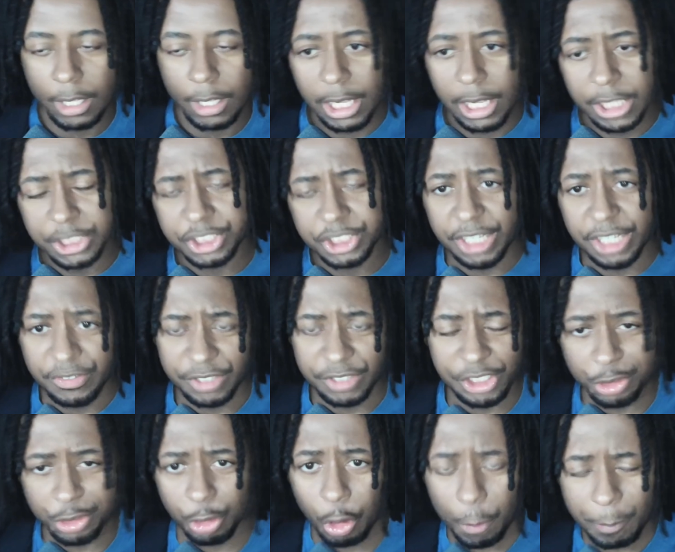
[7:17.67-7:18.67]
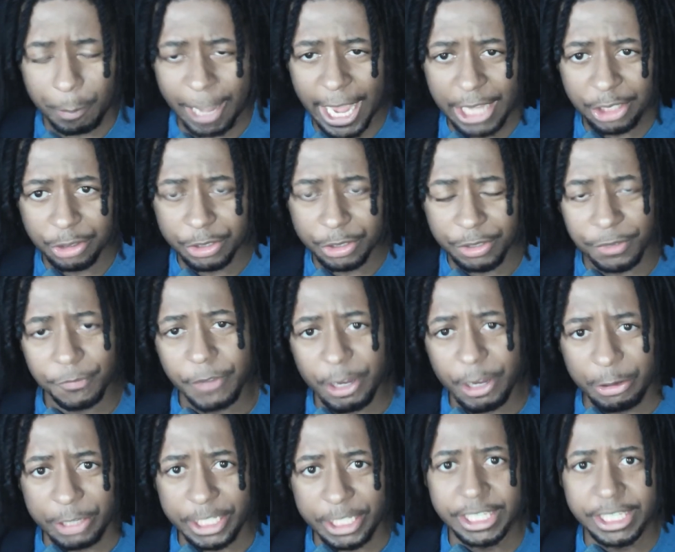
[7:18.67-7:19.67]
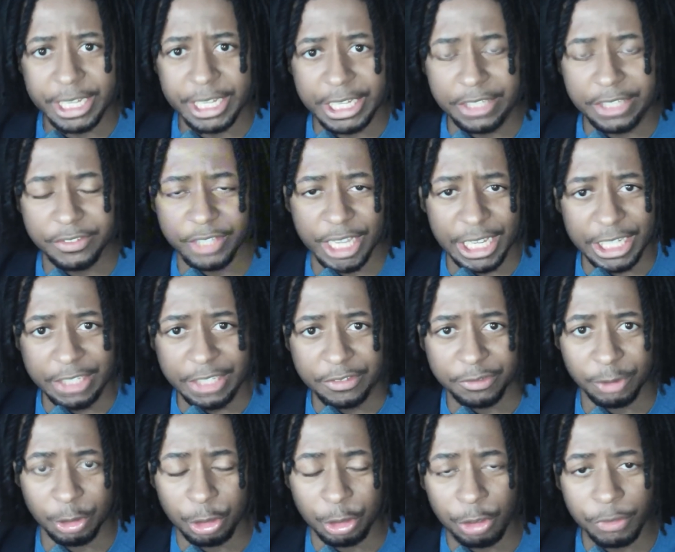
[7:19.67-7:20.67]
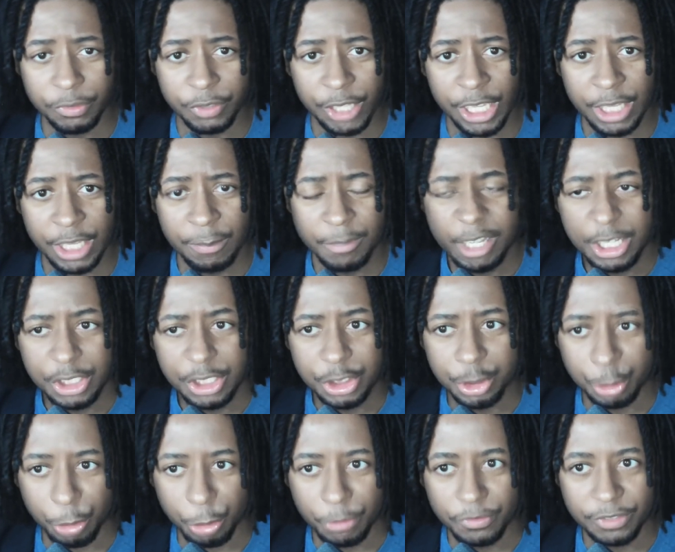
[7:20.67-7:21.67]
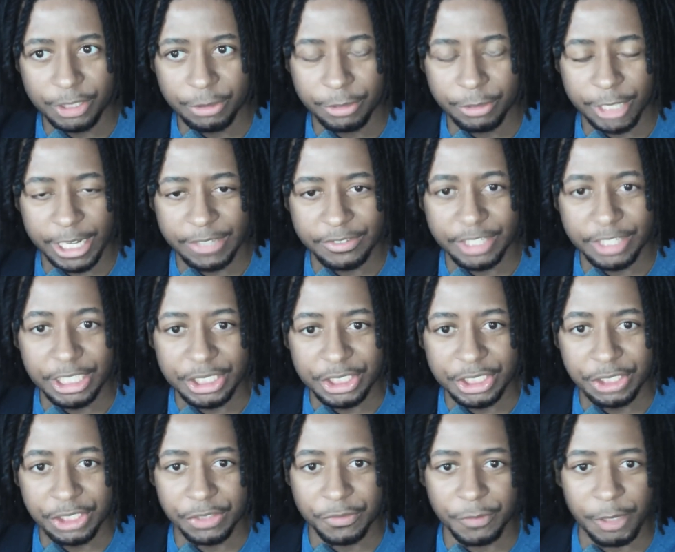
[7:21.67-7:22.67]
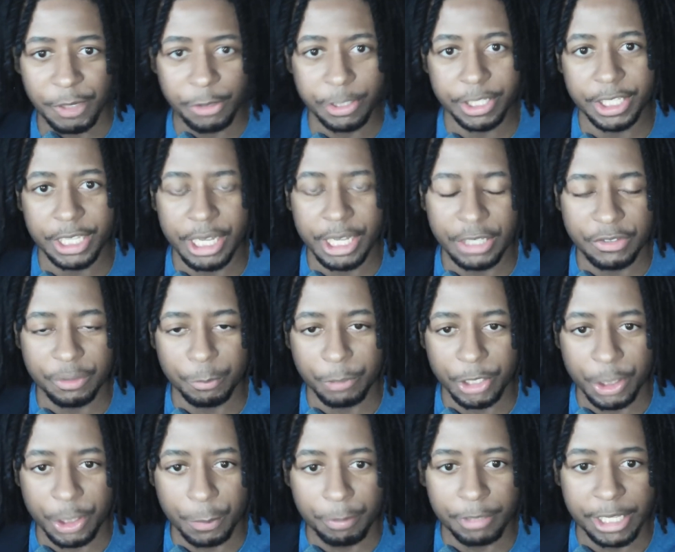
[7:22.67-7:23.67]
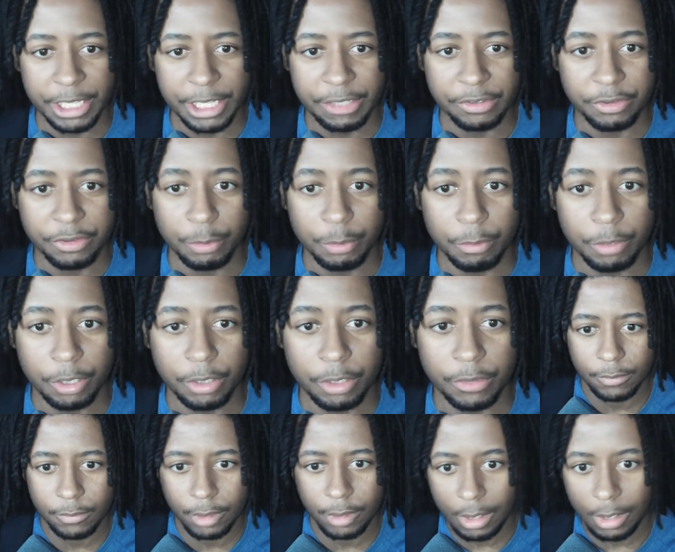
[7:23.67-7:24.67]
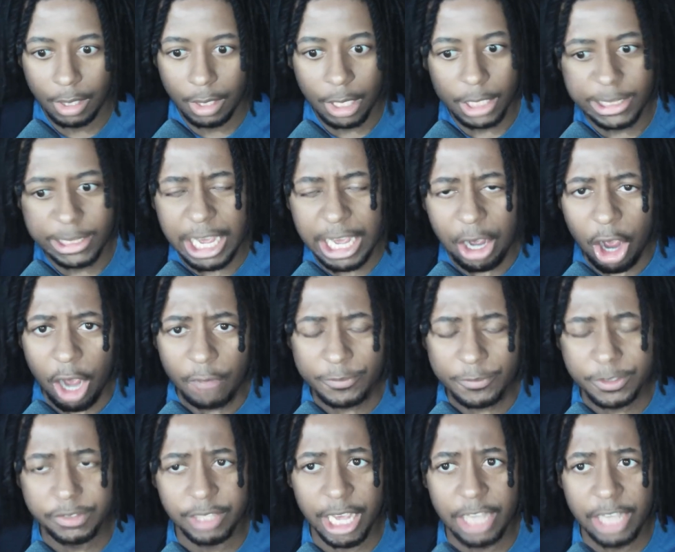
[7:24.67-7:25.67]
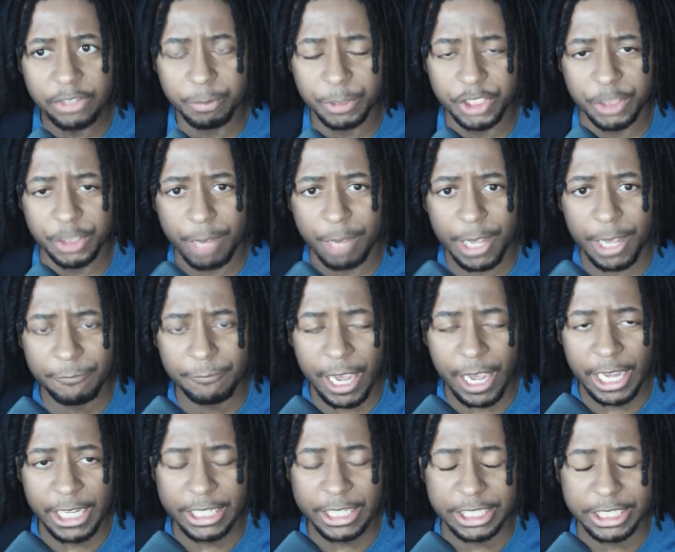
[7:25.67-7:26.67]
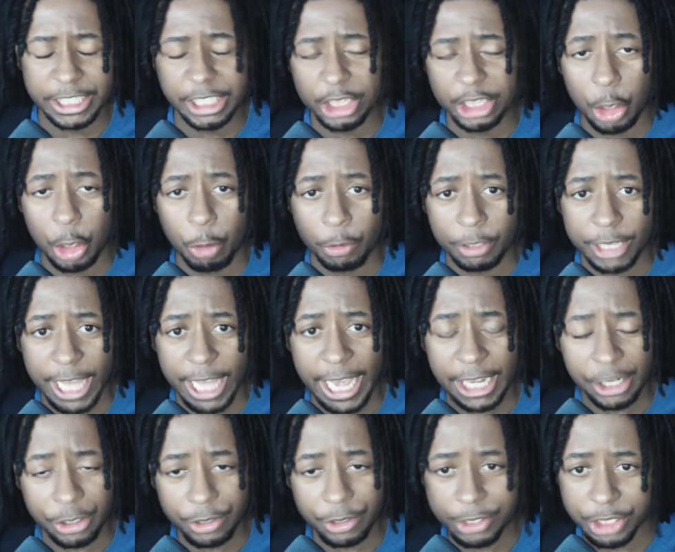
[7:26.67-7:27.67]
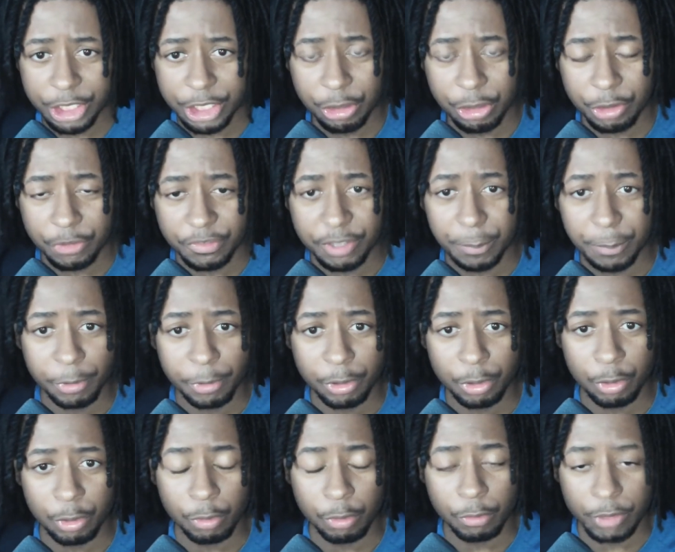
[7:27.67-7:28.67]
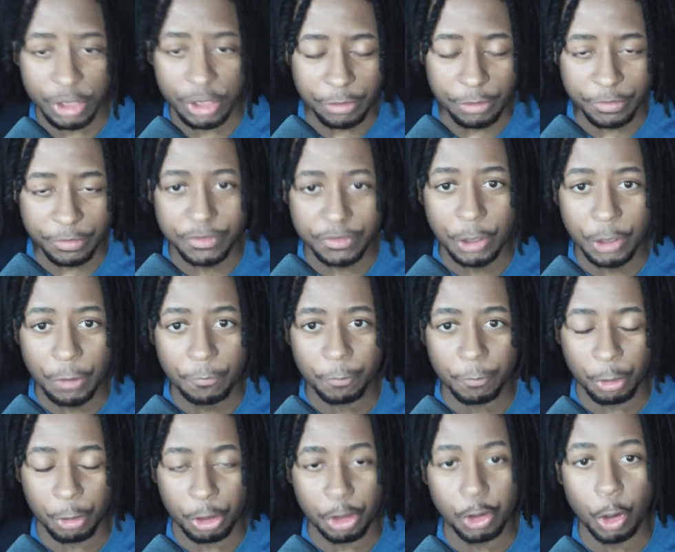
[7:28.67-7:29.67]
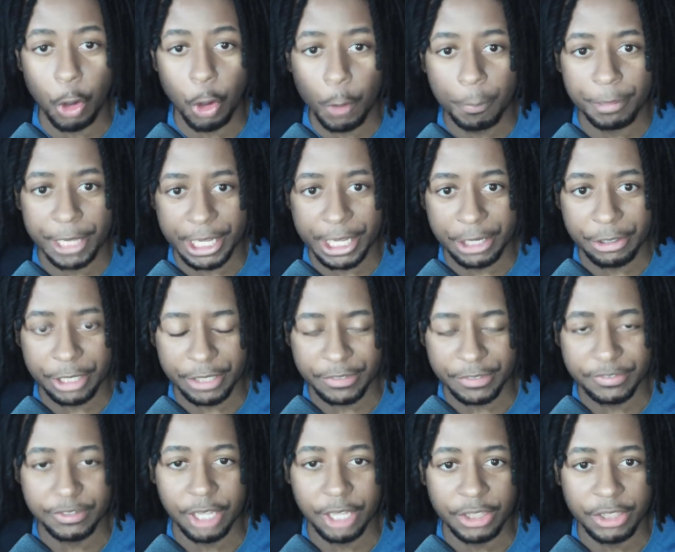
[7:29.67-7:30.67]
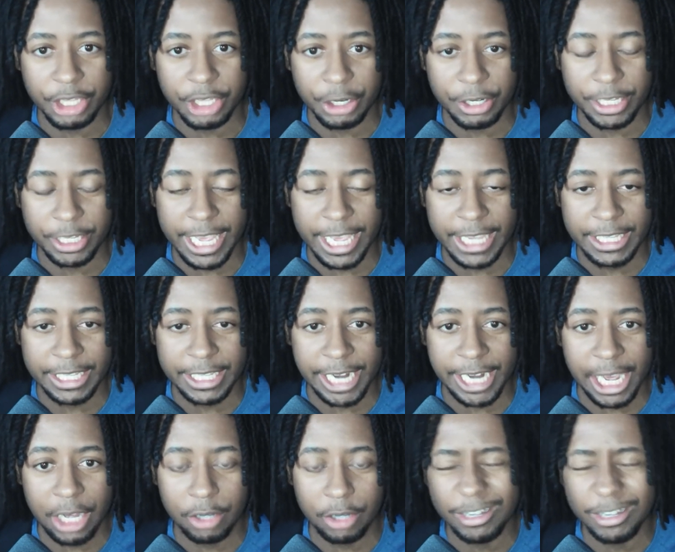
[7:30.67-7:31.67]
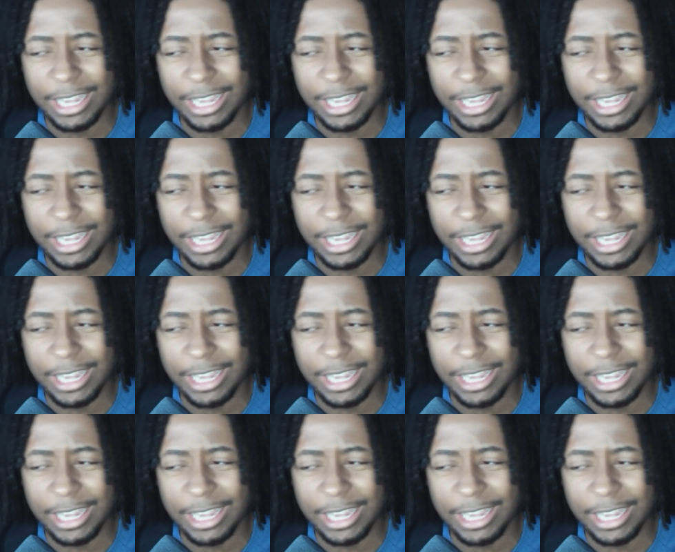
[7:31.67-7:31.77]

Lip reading: Just as stroke pattern is very key to any solos game, stroke synchronization is very key to when you're playing duos. Now, oftentimes what you might find in the lower ladder, your typical, silver or gold player that's stuck there and can't get out,